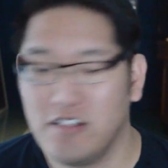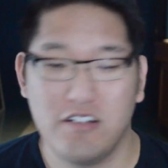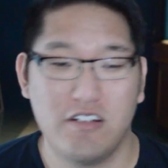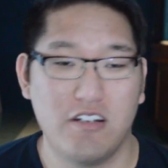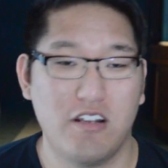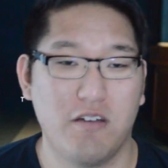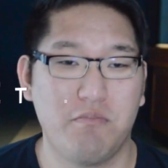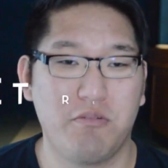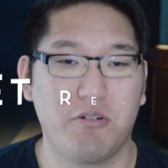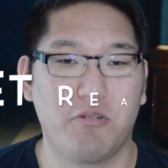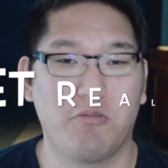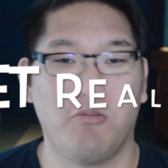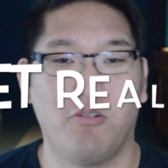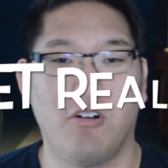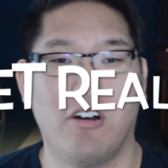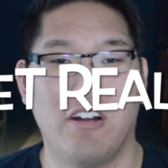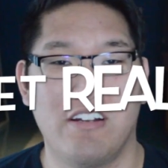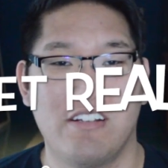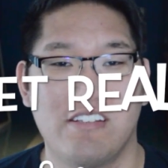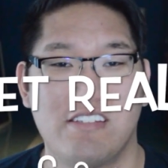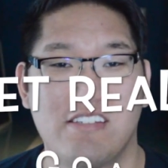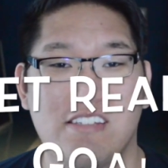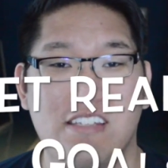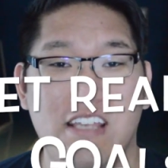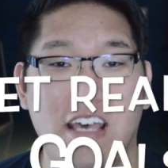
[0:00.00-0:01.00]
Number
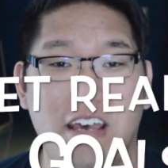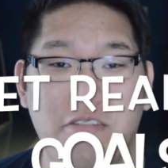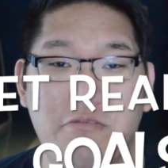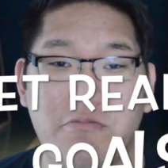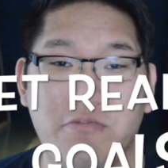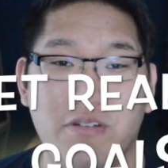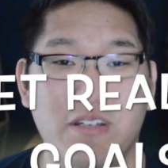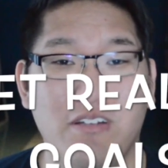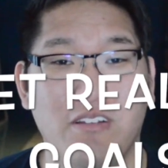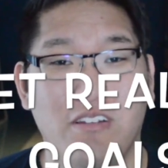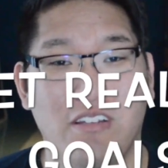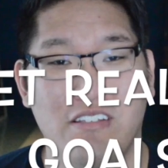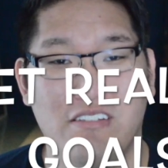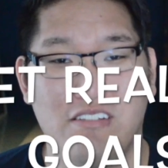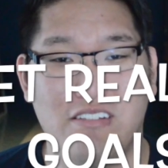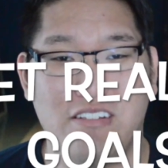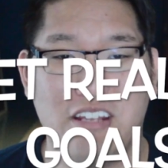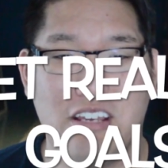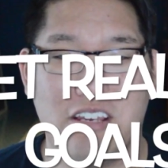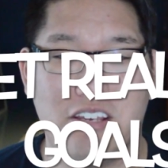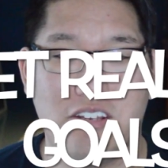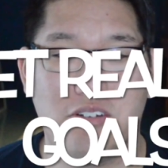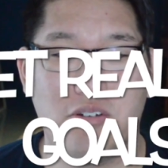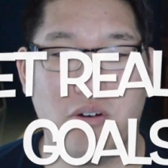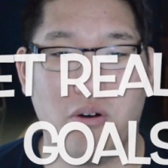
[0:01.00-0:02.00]
1, set
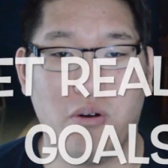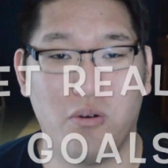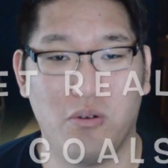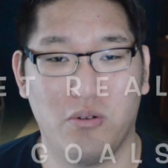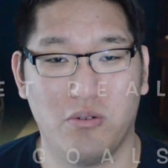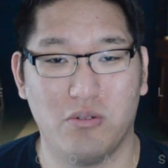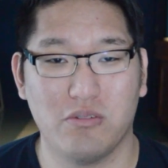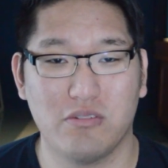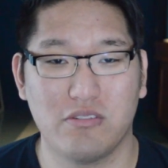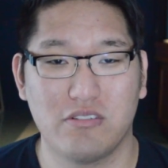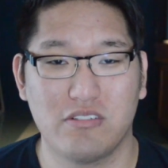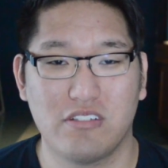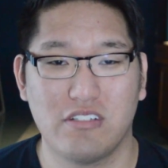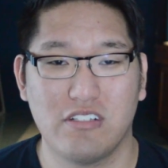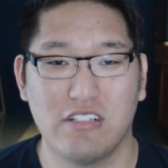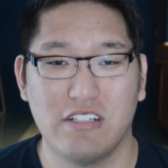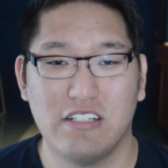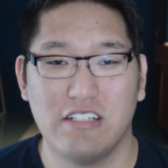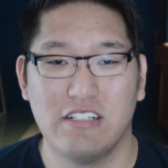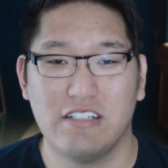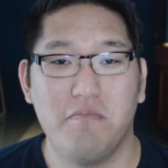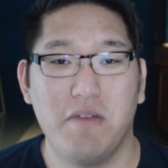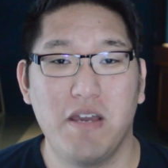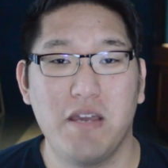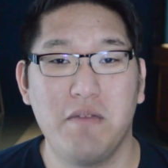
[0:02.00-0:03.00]
realistic goals.
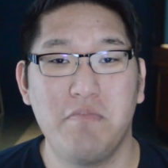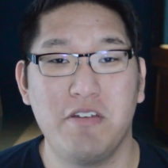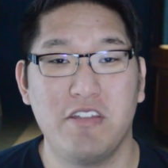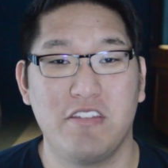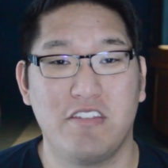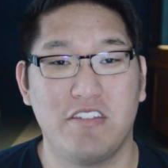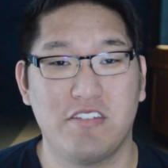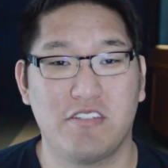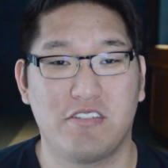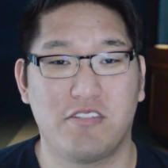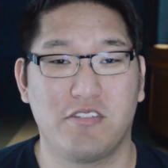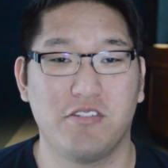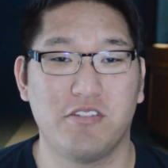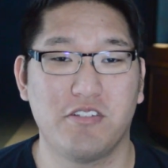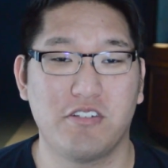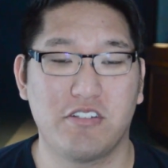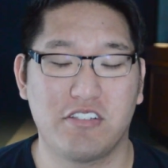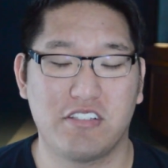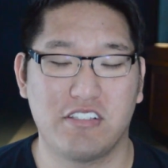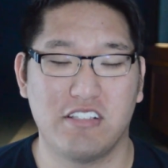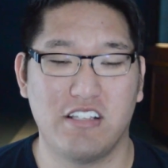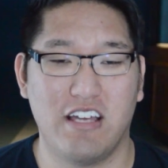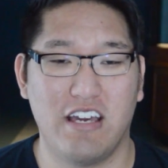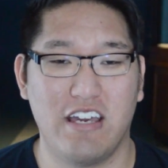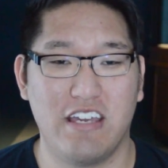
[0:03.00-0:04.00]
Maybe this
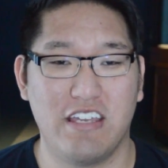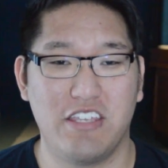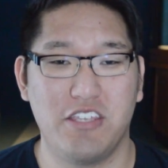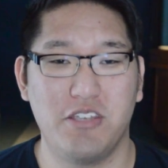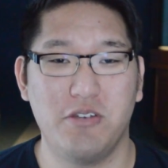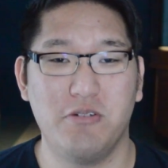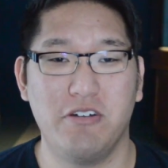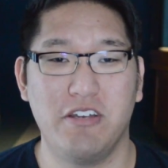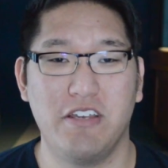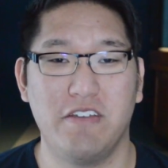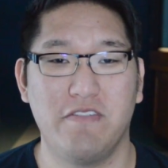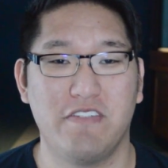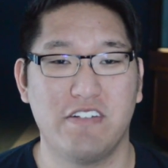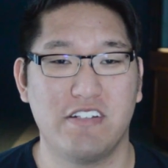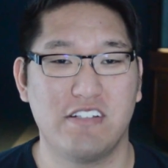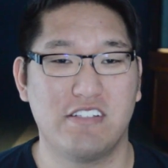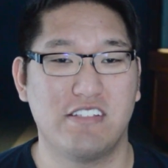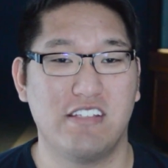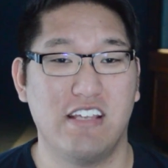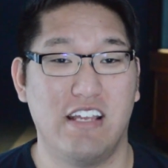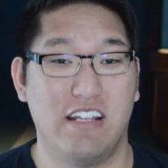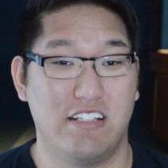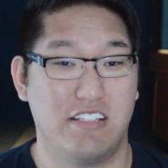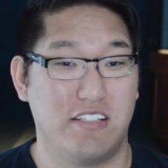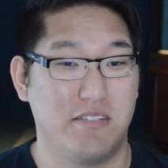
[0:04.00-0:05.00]
looks like you even
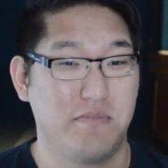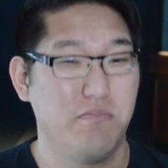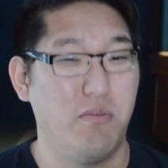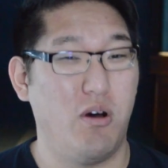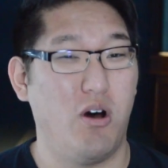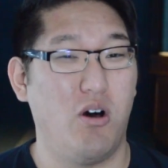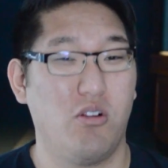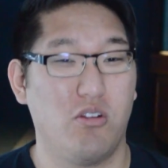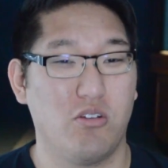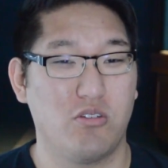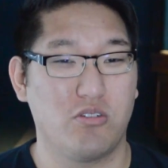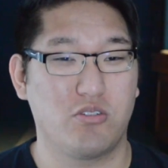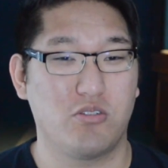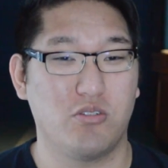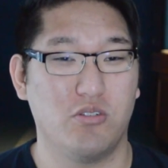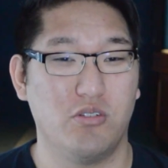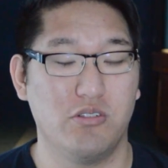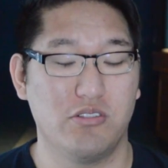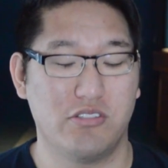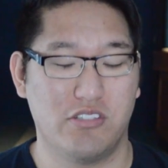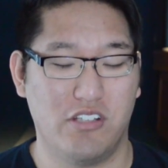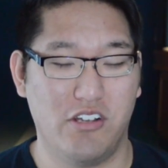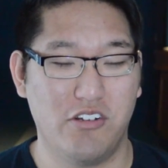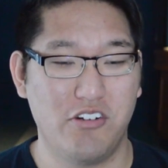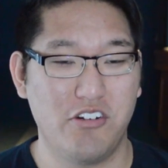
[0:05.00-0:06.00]
set smaller
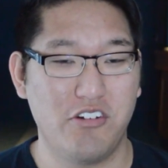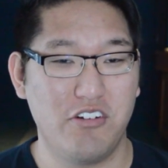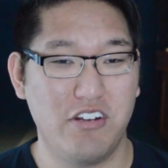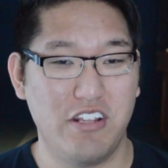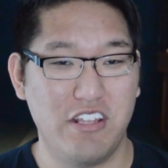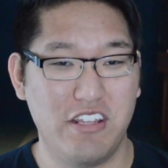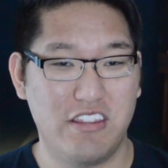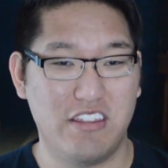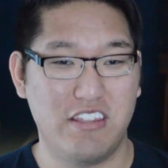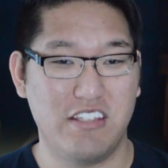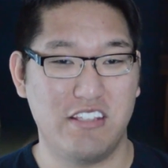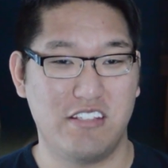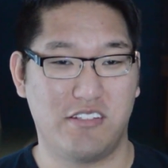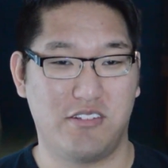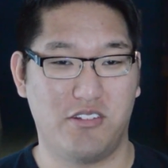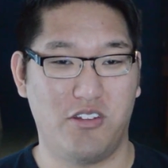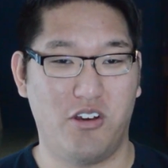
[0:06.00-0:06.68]
goals underneath these